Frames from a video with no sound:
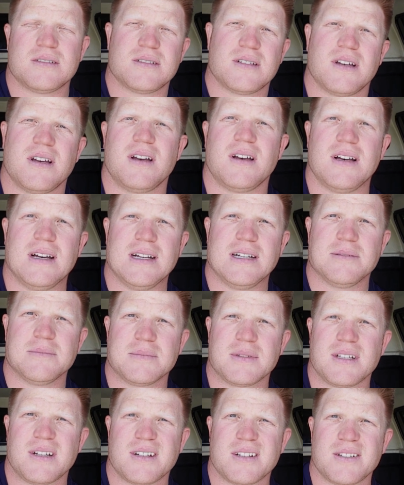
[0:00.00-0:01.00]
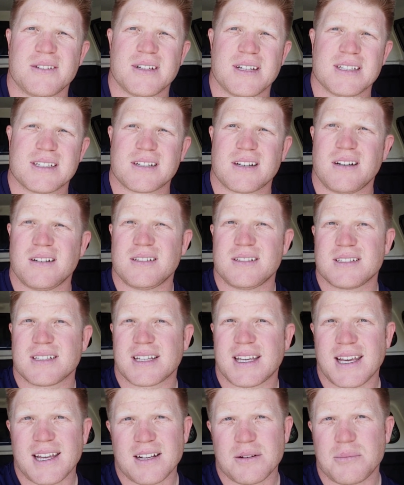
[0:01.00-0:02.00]
A lot of you guys call it a
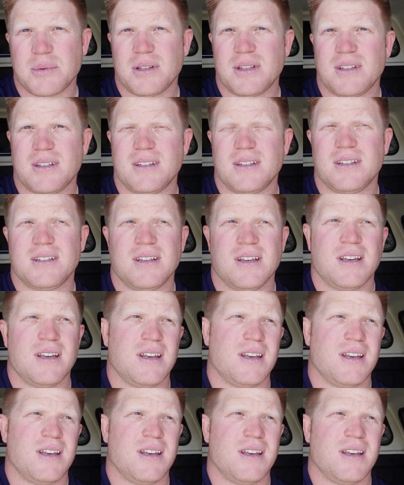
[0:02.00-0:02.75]
canopy,